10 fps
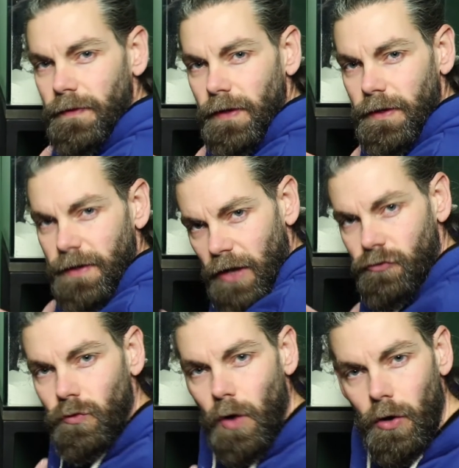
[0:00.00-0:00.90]
The
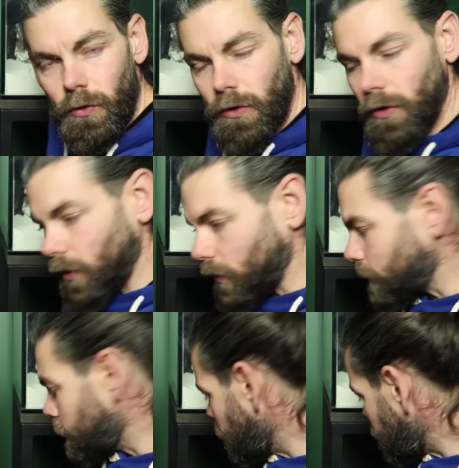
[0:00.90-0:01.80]
natural oak
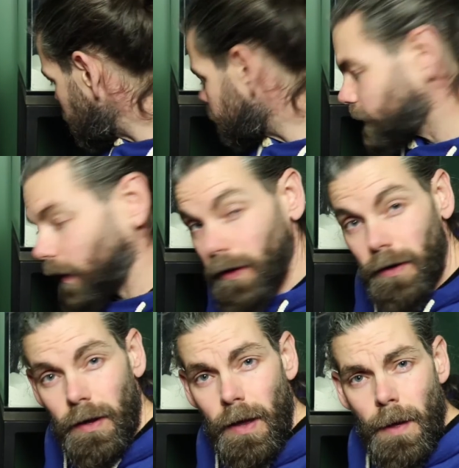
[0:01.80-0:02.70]
of this
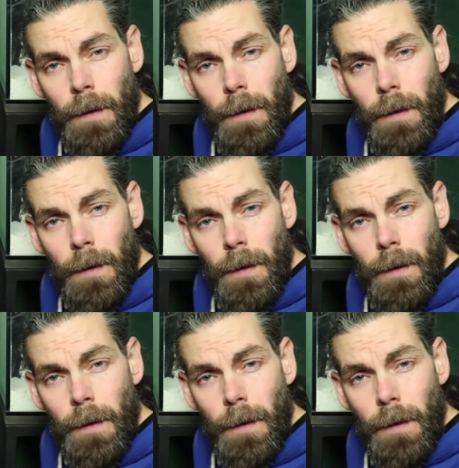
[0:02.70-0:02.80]
tank